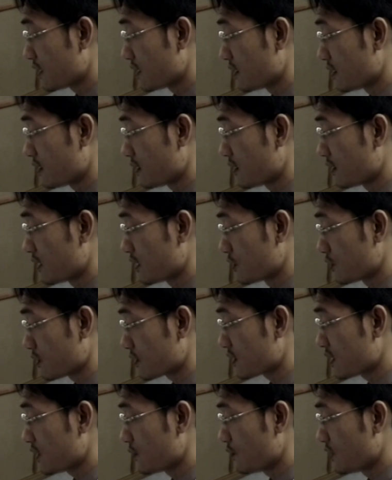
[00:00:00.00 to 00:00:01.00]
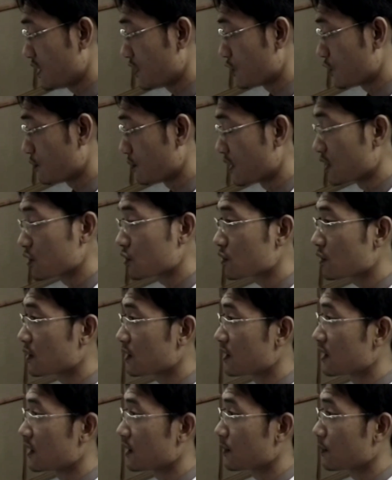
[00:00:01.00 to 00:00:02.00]
the digoxin, we need to make
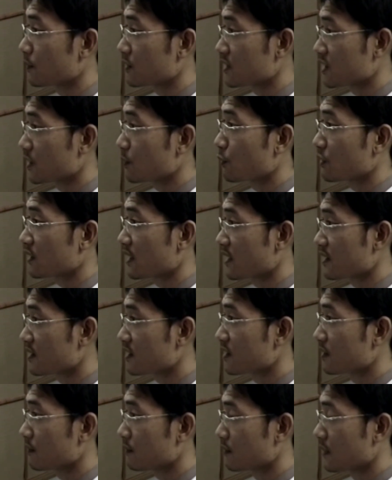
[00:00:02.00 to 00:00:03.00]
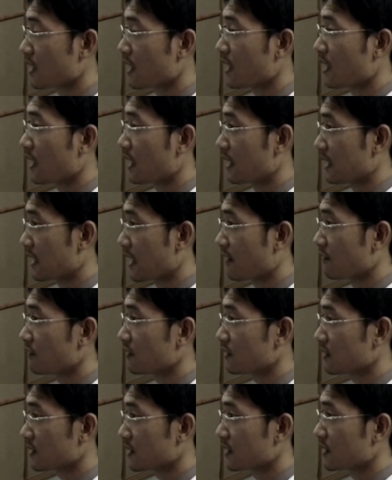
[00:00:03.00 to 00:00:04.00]
sure the serum potassium
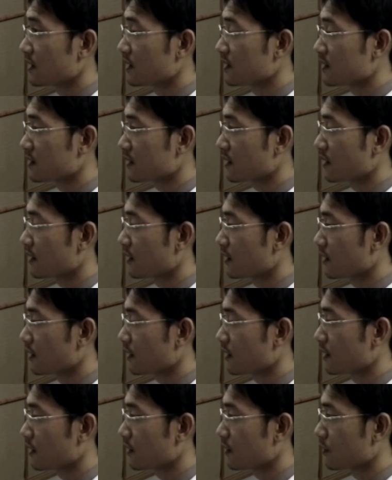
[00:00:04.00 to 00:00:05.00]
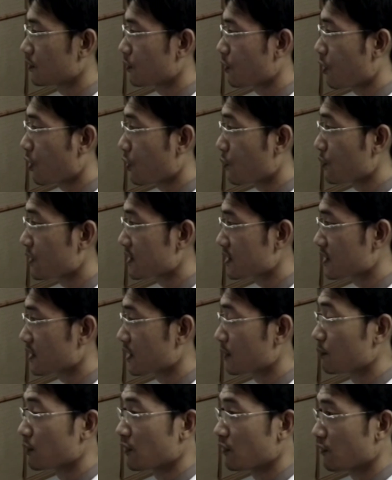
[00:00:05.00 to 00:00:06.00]
level is always
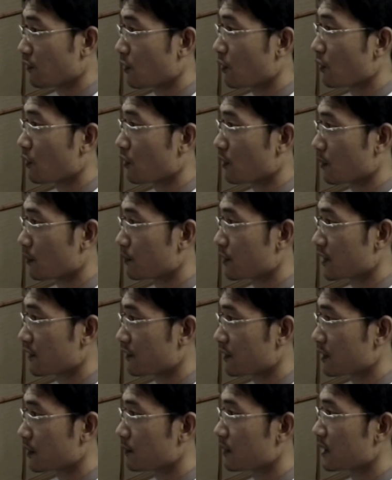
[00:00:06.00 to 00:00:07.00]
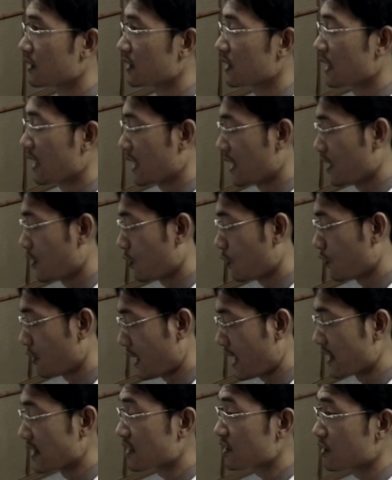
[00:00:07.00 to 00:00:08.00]
above 4, preferably, or
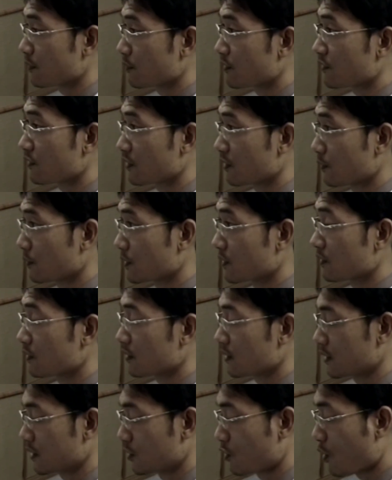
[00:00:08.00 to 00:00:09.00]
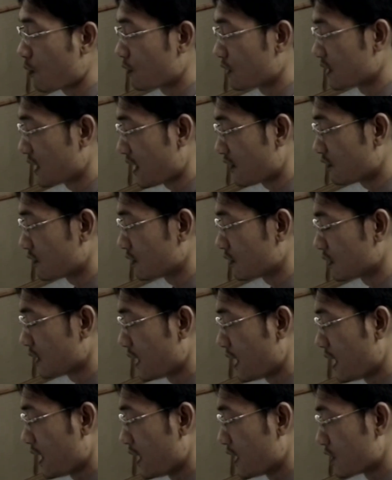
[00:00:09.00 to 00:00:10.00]
at least above a normal level.
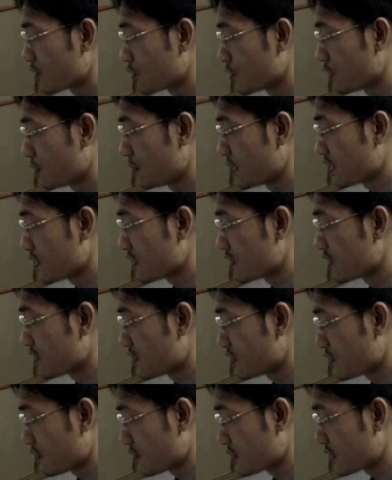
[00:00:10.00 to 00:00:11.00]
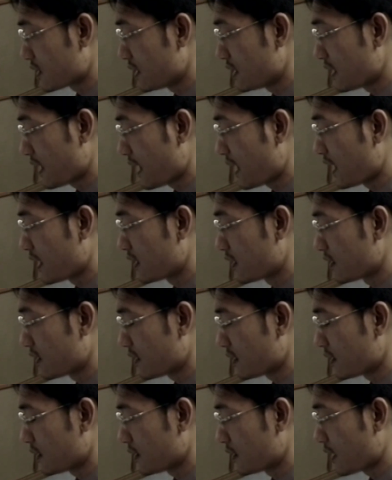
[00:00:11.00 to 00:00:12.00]
So the patient in digoxin, and
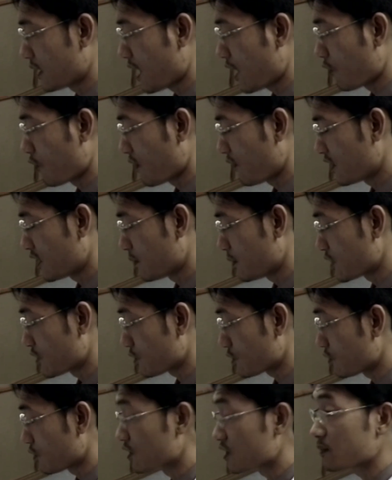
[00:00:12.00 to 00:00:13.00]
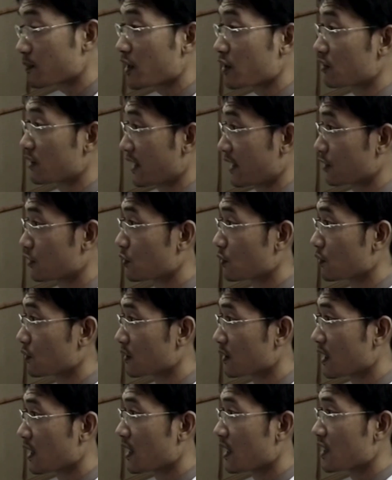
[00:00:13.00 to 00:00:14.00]
however, the patient also on
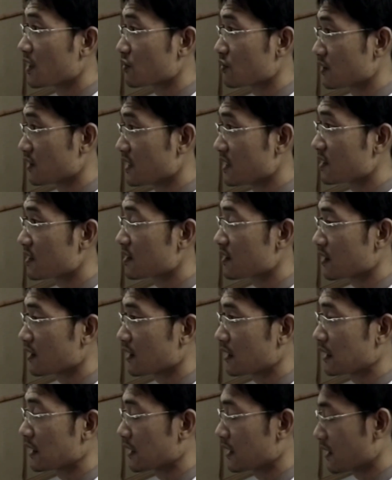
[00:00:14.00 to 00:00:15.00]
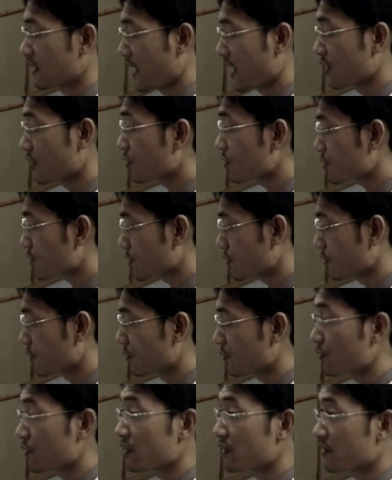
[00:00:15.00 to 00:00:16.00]
spironolactone. So this and also
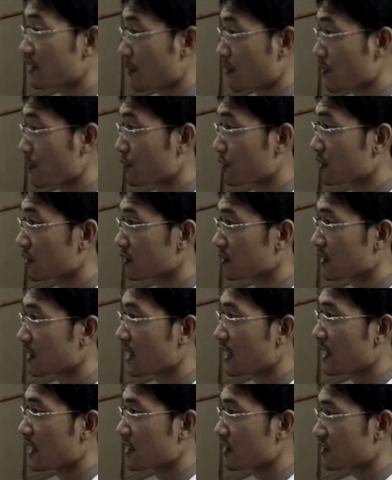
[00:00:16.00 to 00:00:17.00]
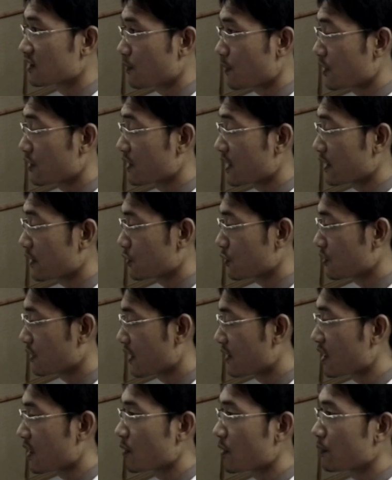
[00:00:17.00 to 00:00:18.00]
with ramipril, spironolactone
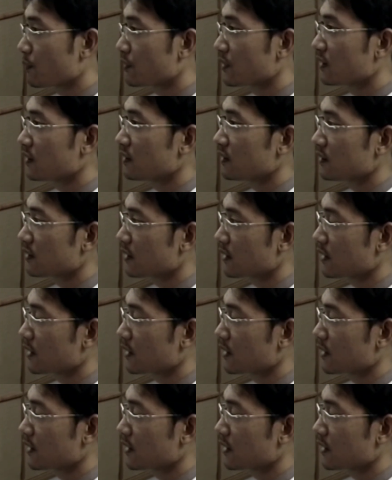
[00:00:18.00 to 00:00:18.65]
and ramipril,